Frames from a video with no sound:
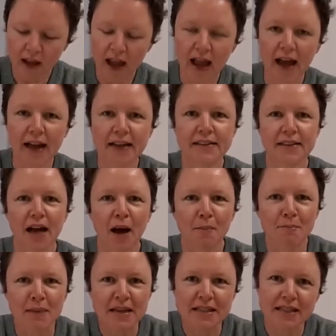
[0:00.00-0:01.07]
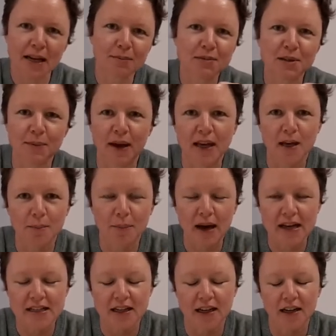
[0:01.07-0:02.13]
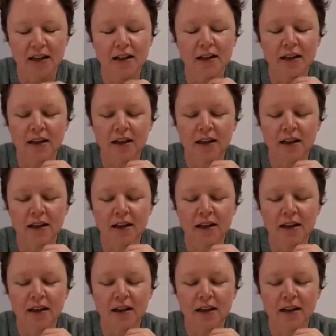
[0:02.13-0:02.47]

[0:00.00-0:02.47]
and mixed up to make a batter,